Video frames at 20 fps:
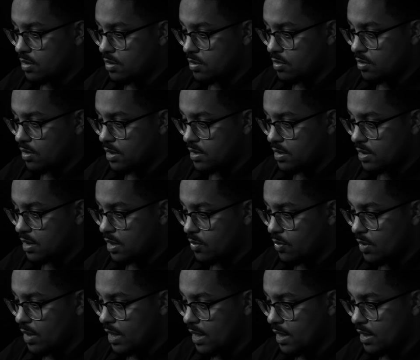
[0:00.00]
So let's say
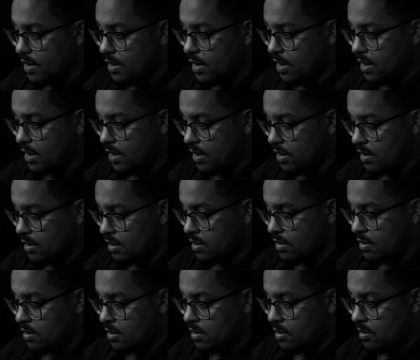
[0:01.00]
we had a
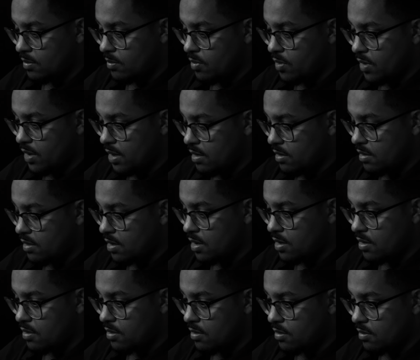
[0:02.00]
break
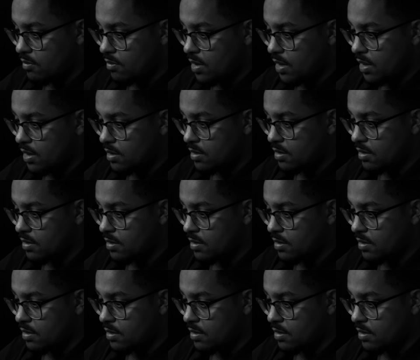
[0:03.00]
there, right?